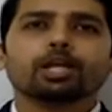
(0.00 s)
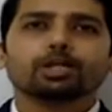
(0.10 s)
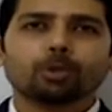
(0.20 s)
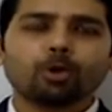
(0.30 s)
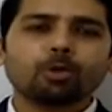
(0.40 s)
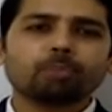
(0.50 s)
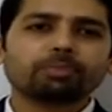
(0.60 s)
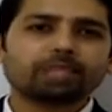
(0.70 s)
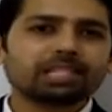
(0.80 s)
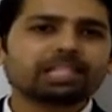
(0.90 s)
So
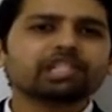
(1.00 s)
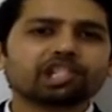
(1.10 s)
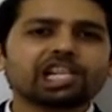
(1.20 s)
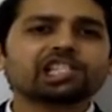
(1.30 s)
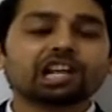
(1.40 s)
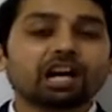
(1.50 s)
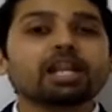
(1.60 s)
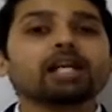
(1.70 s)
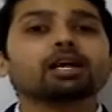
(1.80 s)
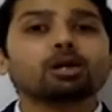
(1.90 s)
this is just
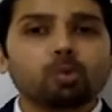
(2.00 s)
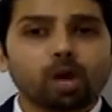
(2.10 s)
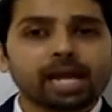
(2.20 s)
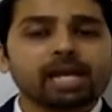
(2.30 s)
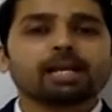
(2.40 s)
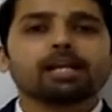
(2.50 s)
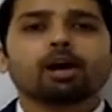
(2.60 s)
another way